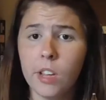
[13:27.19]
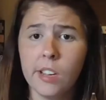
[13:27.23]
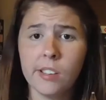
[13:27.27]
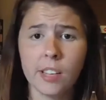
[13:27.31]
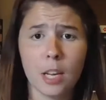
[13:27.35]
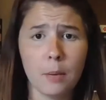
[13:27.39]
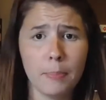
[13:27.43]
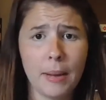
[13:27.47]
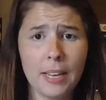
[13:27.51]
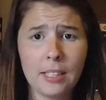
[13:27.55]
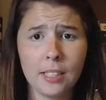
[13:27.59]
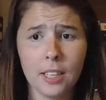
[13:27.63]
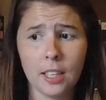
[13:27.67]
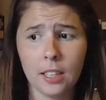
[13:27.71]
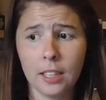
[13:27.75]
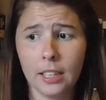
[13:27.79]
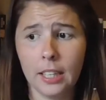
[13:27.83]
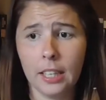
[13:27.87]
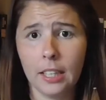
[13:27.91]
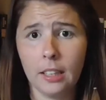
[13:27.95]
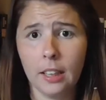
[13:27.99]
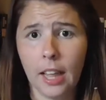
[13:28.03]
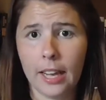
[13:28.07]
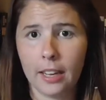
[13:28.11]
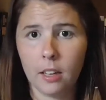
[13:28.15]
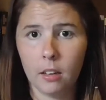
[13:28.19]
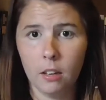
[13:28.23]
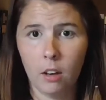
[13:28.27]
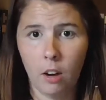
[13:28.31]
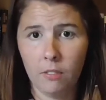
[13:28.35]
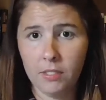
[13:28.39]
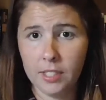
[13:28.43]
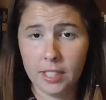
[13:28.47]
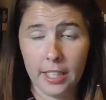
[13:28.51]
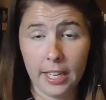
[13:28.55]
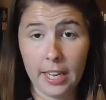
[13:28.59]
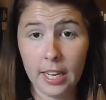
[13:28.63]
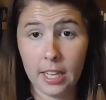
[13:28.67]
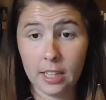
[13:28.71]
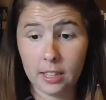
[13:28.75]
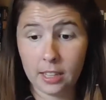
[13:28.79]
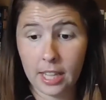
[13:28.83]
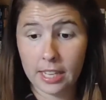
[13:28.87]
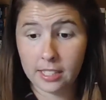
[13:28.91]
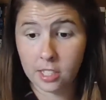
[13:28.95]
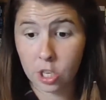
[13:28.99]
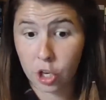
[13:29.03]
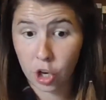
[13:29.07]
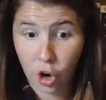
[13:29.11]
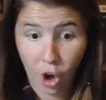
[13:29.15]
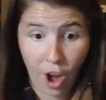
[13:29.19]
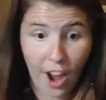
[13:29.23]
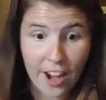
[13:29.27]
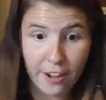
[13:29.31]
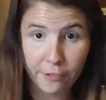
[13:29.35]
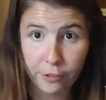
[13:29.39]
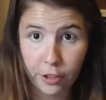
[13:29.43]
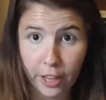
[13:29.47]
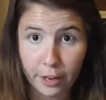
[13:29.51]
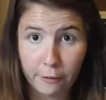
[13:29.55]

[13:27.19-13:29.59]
It's like basically like obviously there's night